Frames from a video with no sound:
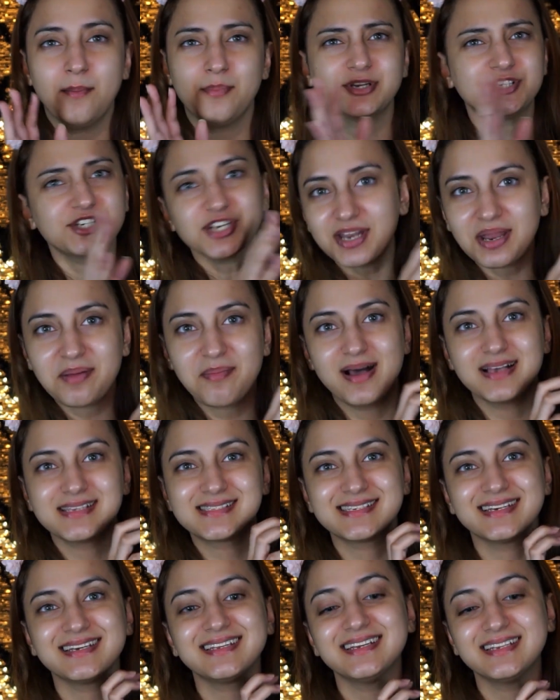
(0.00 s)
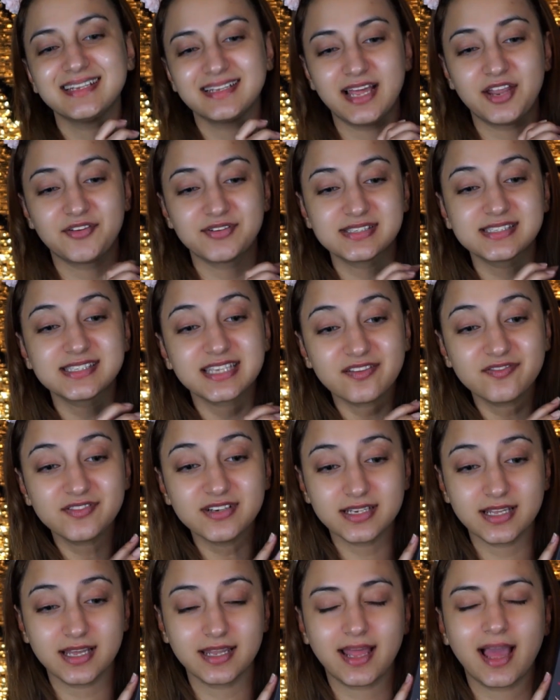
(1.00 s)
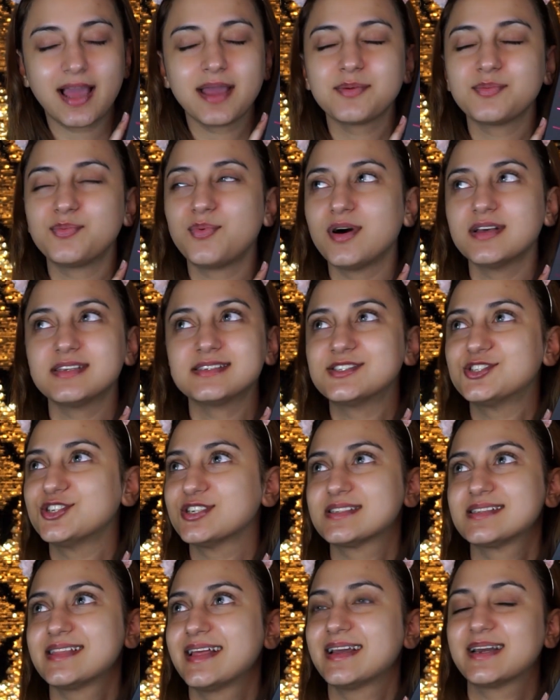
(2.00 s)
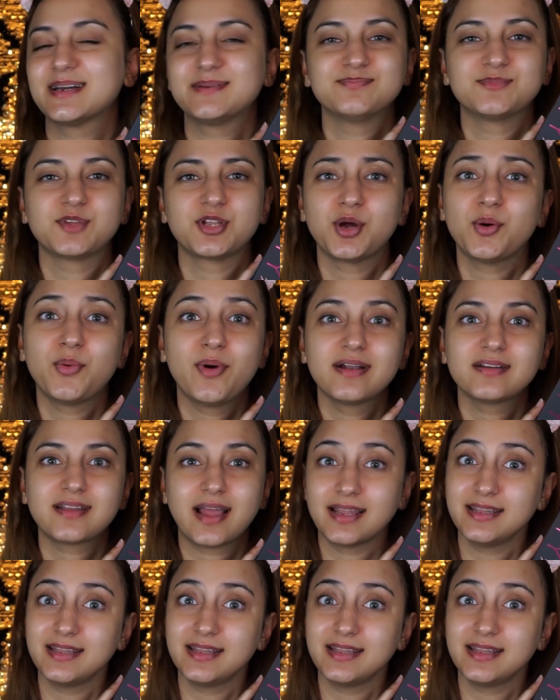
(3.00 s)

But she remastered it and I received it and I was just like, you know what?